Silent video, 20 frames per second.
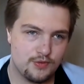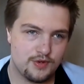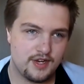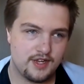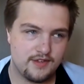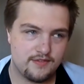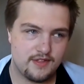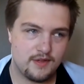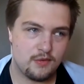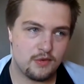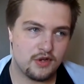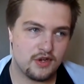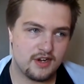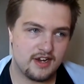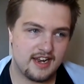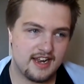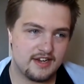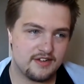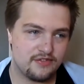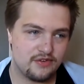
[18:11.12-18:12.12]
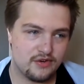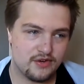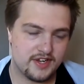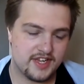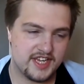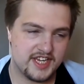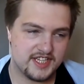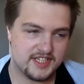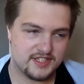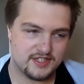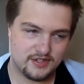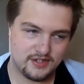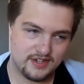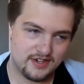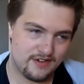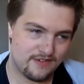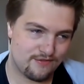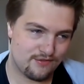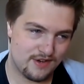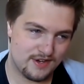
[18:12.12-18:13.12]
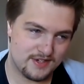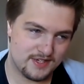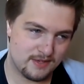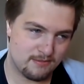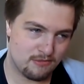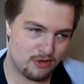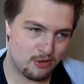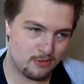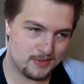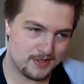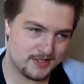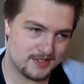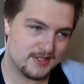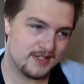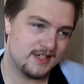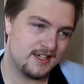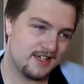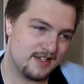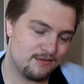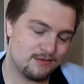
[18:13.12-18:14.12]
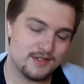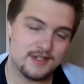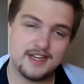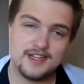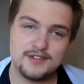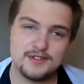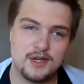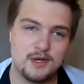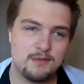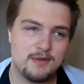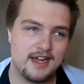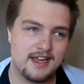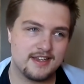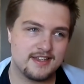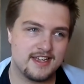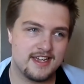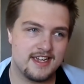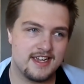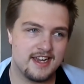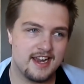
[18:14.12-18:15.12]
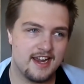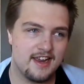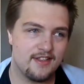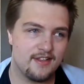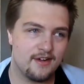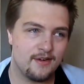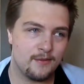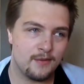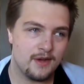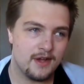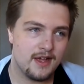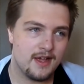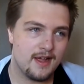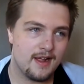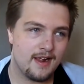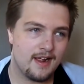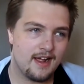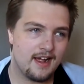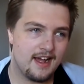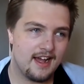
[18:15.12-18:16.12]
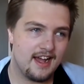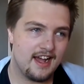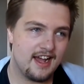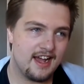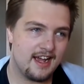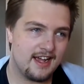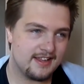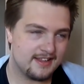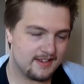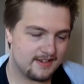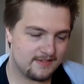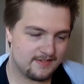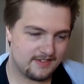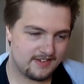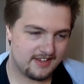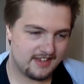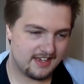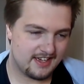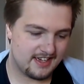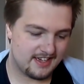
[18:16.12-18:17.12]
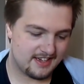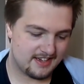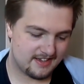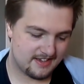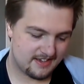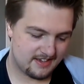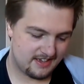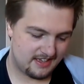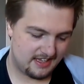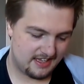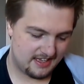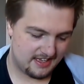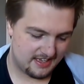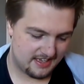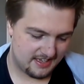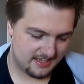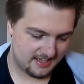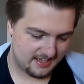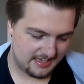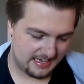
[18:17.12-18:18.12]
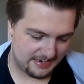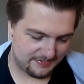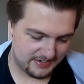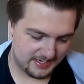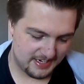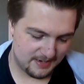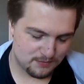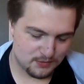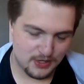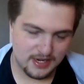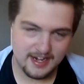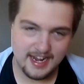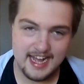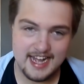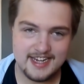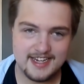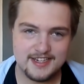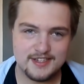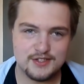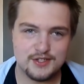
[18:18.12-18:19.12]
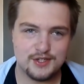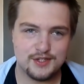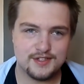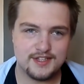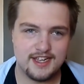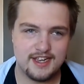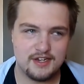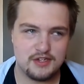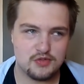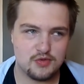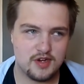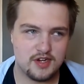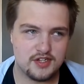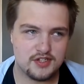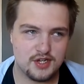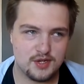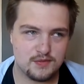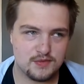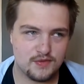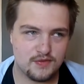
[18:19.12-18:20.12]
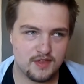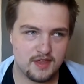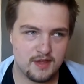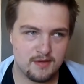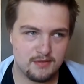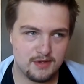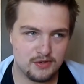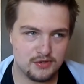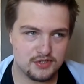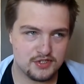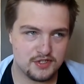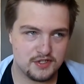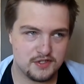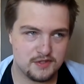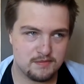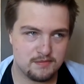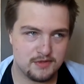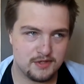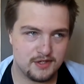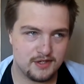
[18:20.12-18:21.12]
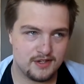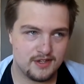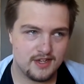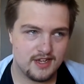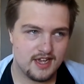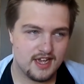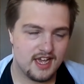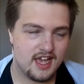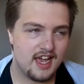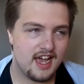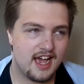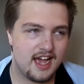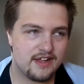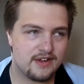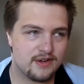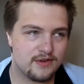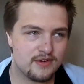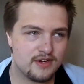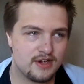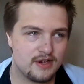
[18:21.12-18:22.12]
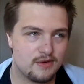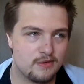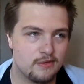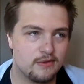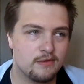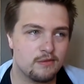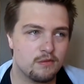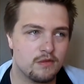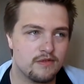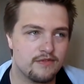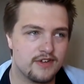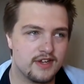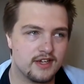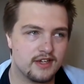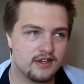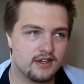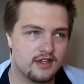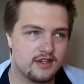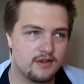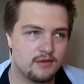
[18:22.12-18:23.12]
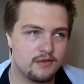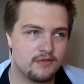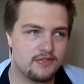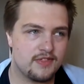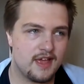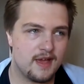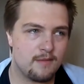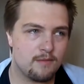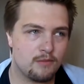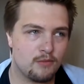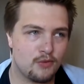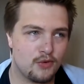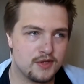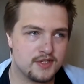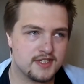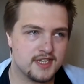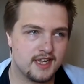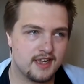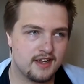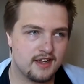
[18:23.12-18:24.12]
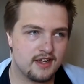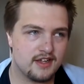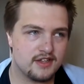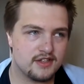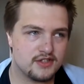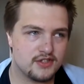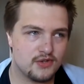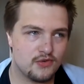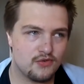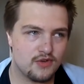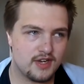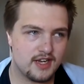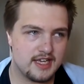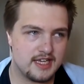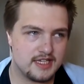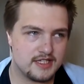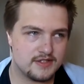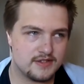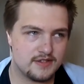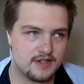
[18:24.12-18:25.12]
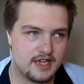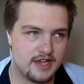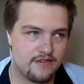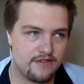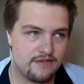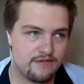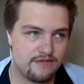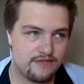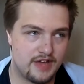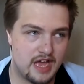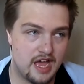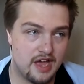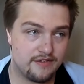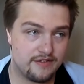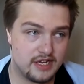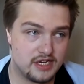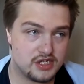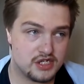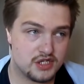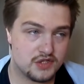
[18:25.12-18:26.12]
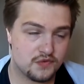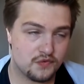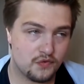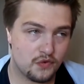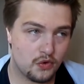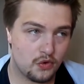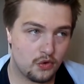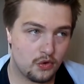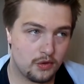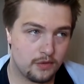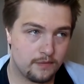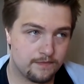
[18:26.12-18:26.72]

Like if they were gonna land for a kiss, not in a frantic moment. It was a nice callback to Heat either. Uh, and then yeah, I mean I'm trying to add insult to injury in terms of the emotions, but I don't know with it with them wanting to release in Avengers 4,